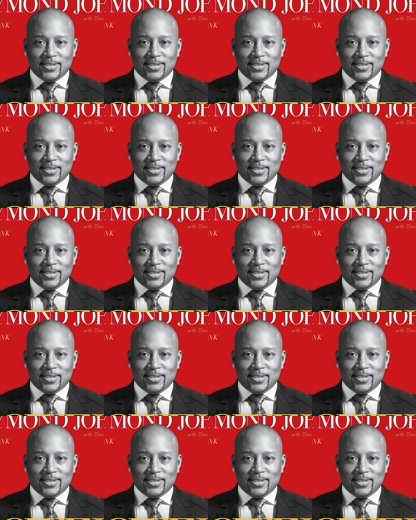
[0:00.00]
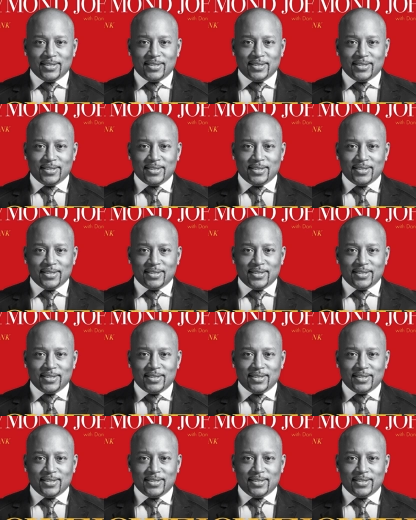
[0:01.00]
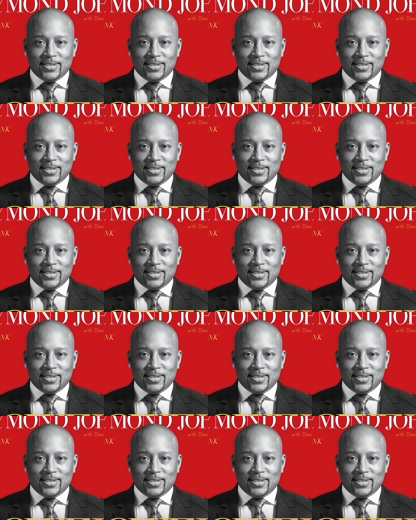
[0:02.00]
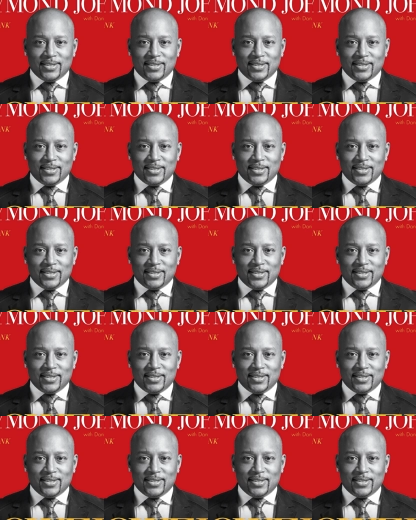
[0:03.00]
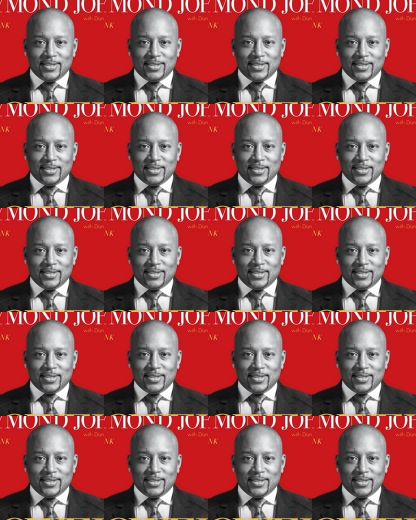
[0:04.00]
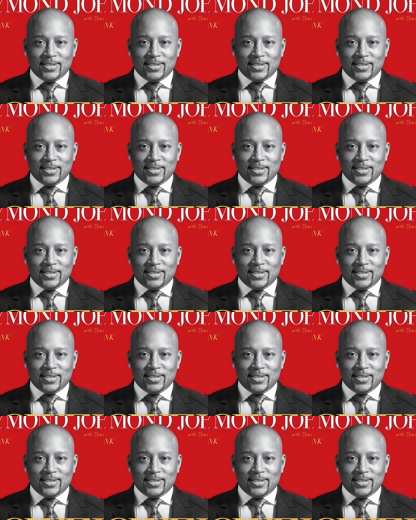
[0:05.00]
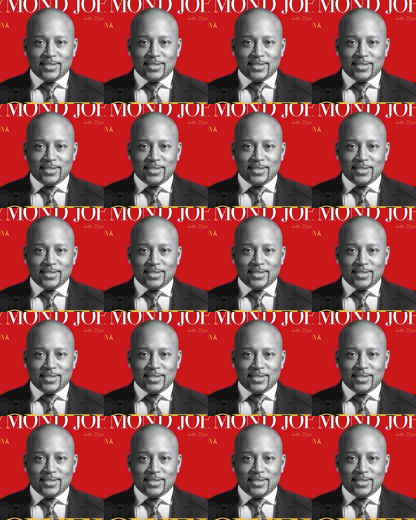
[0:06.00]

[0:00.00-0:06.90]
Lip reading: (no lip movement)